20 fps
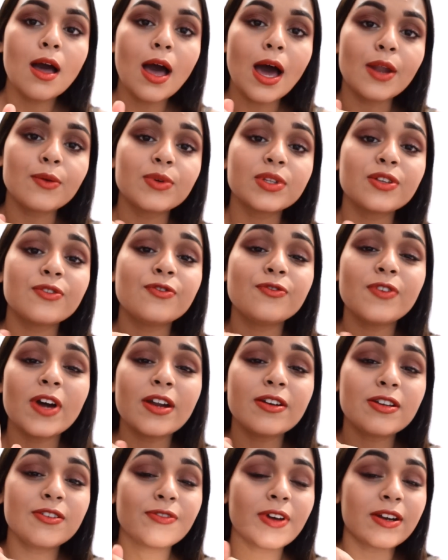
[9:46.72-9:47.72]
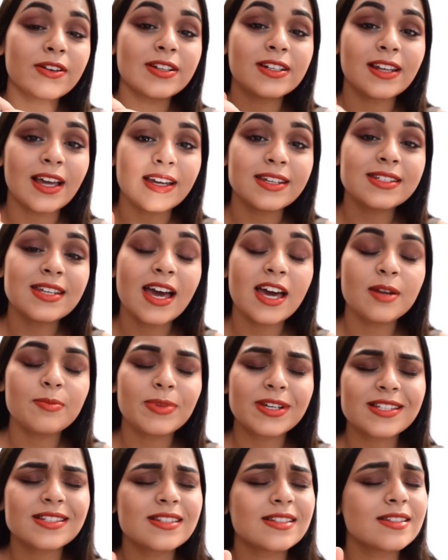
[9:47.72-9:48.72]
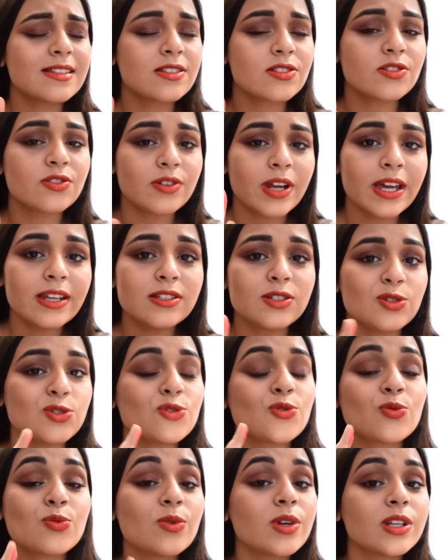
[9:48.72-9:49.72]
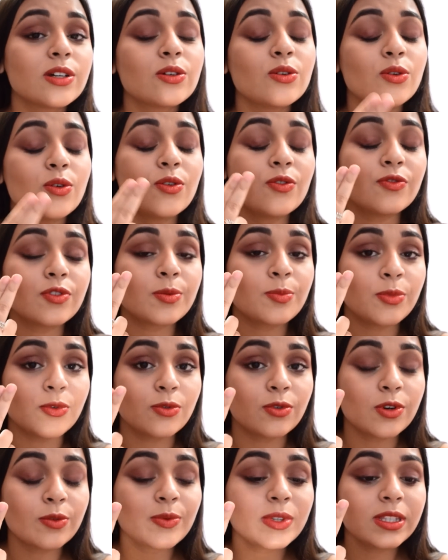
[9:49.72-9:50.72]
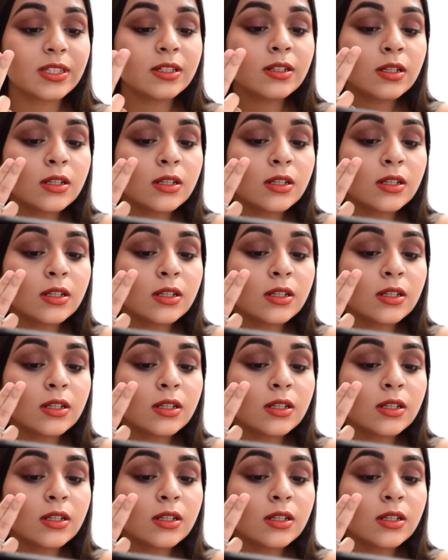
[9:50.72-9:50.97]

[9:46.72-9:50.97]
and with a very light hand, because this is red, you don't want to go overboard with it.